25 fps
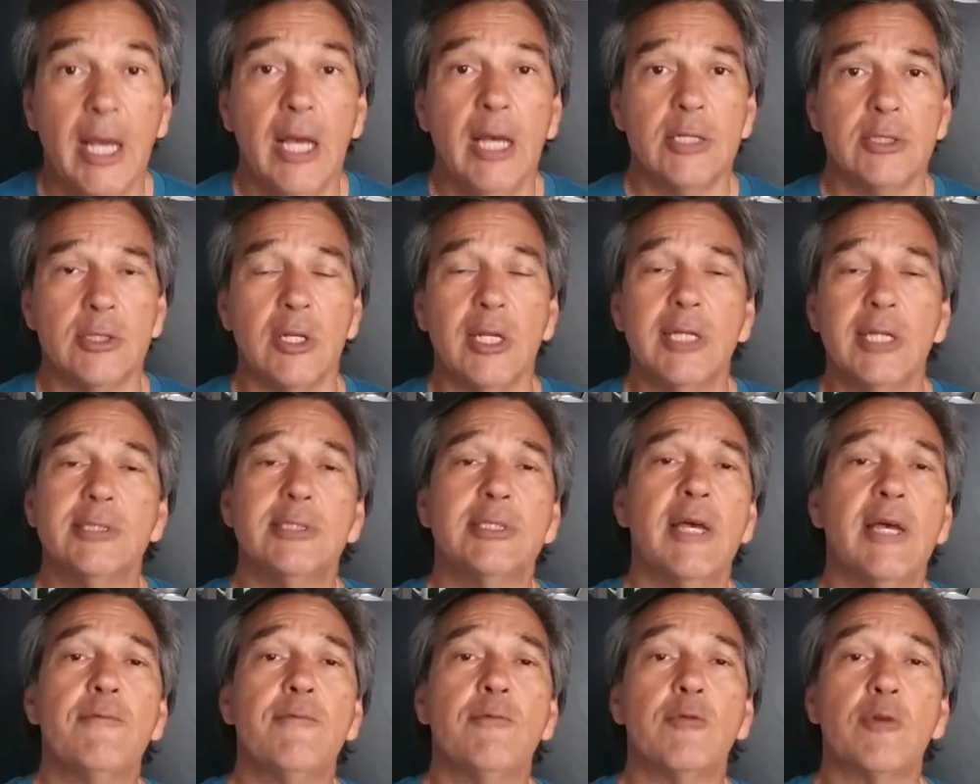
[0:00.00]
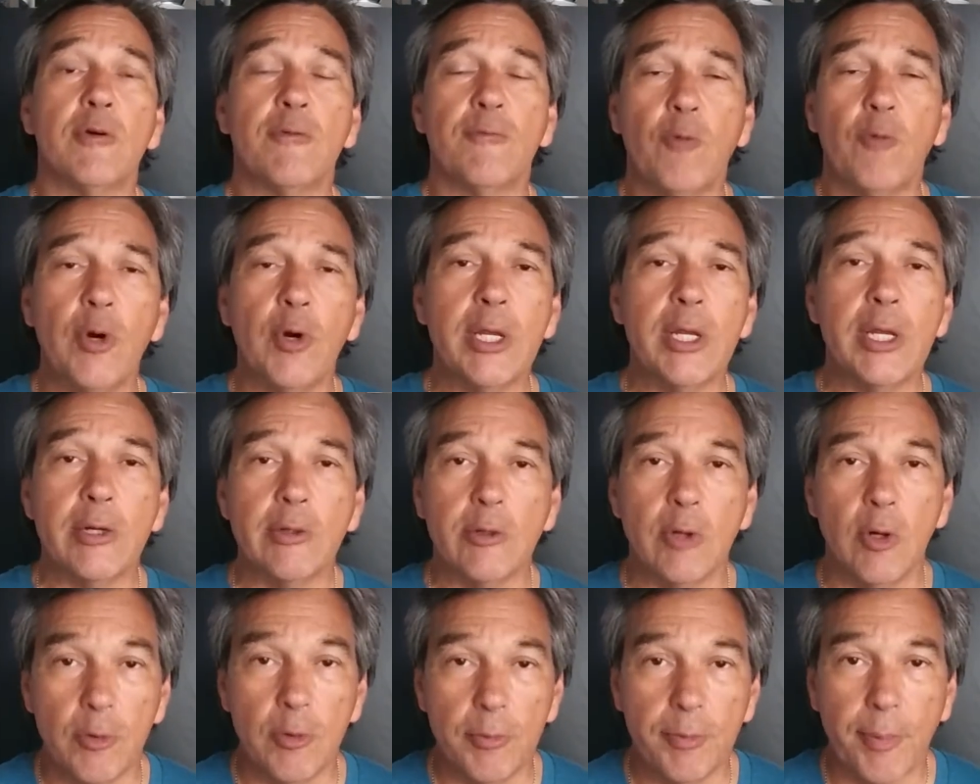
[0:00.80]
So let's say for a
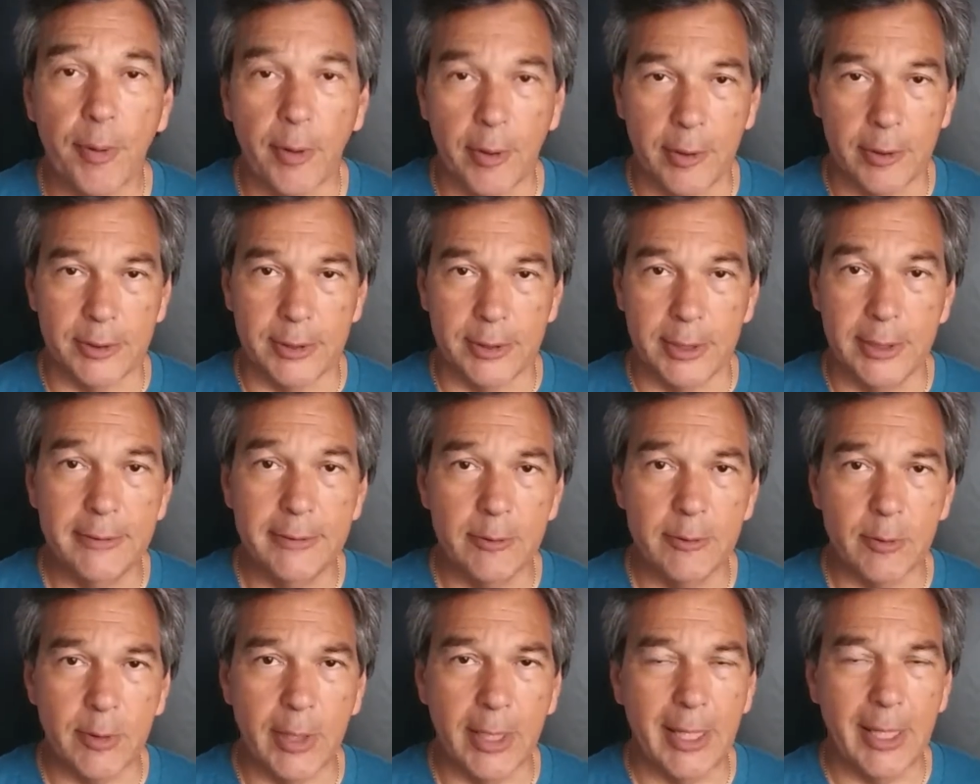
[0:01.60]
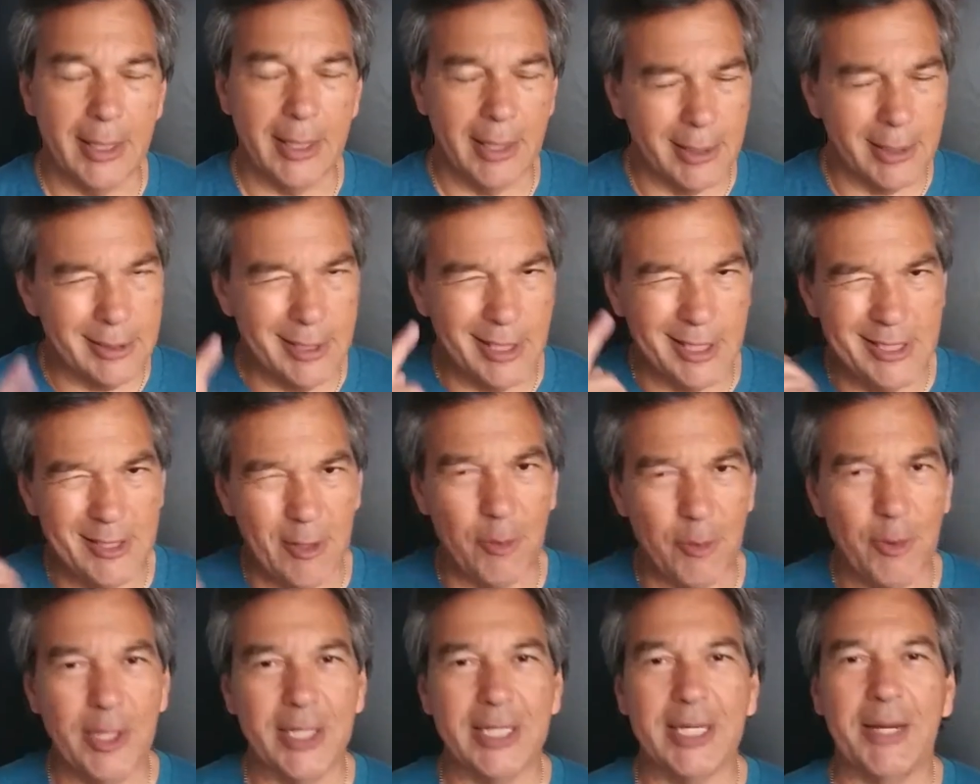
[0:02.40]
40-year-old person, okay, I like to
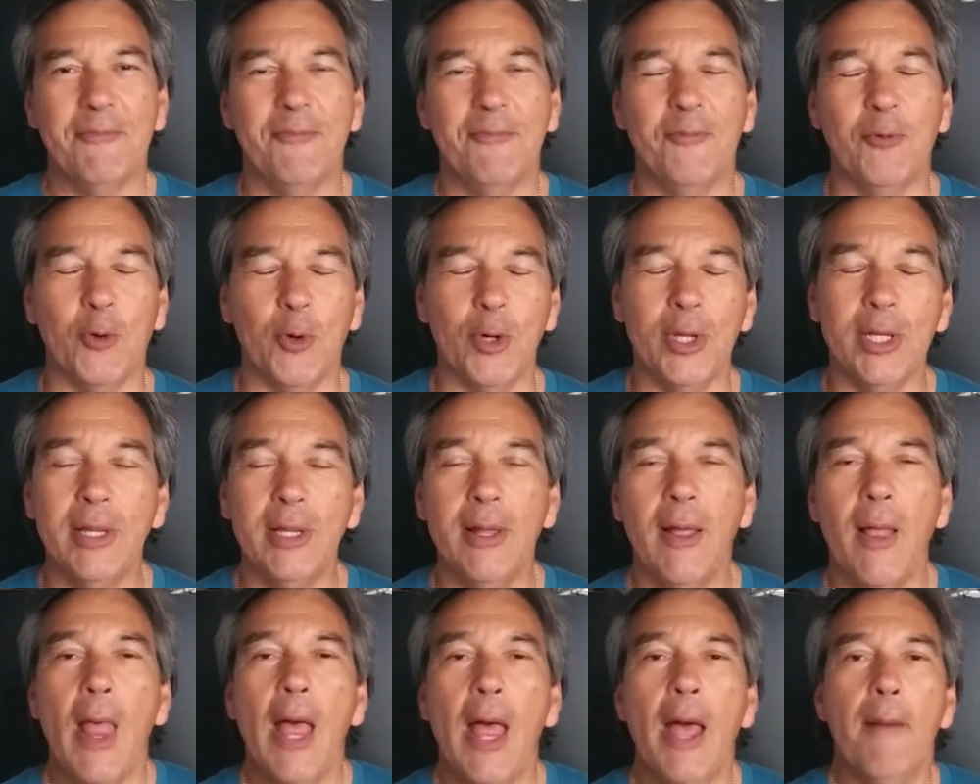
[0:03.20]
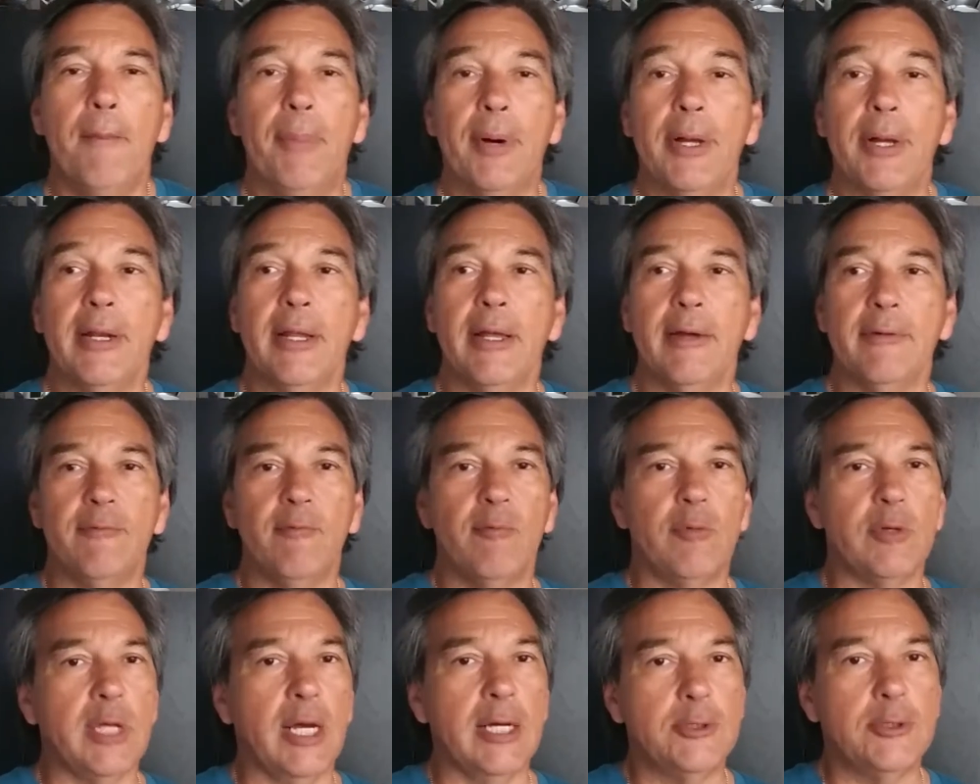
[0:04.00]
still think I'm 40, but
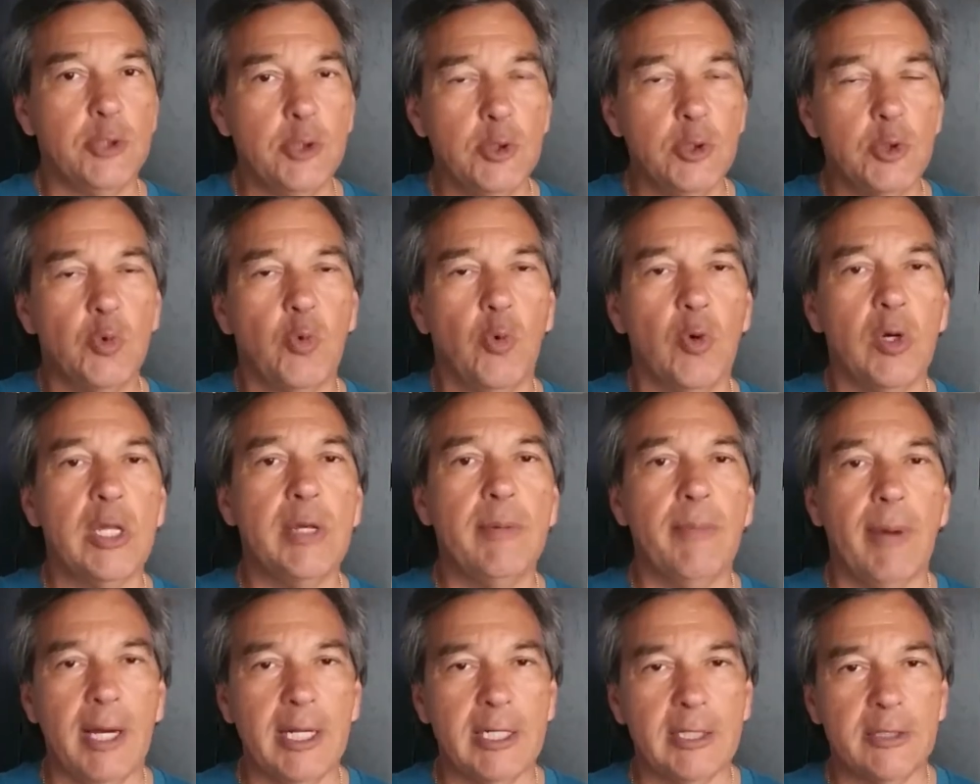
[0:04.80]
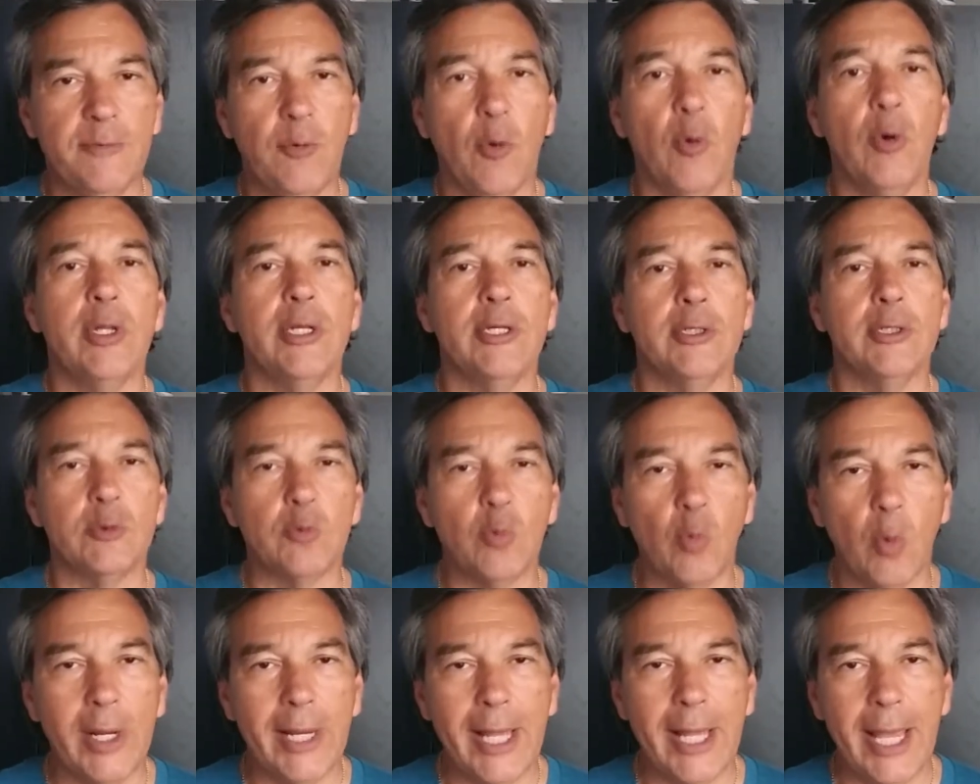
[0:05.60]
220 minus 40 is
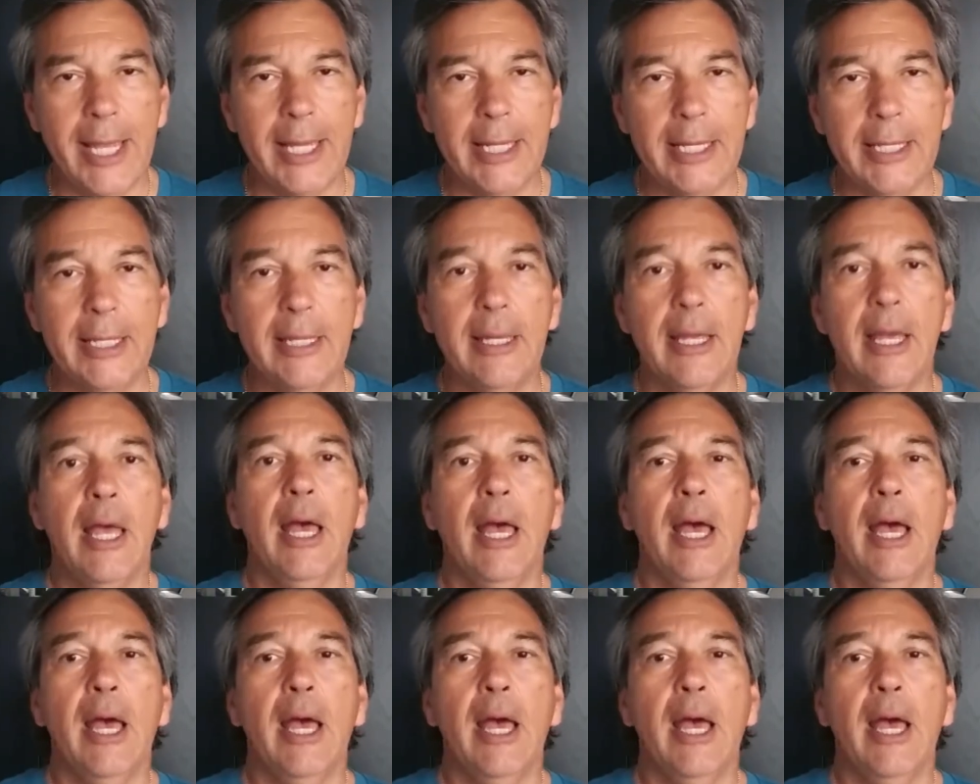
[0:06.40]
180.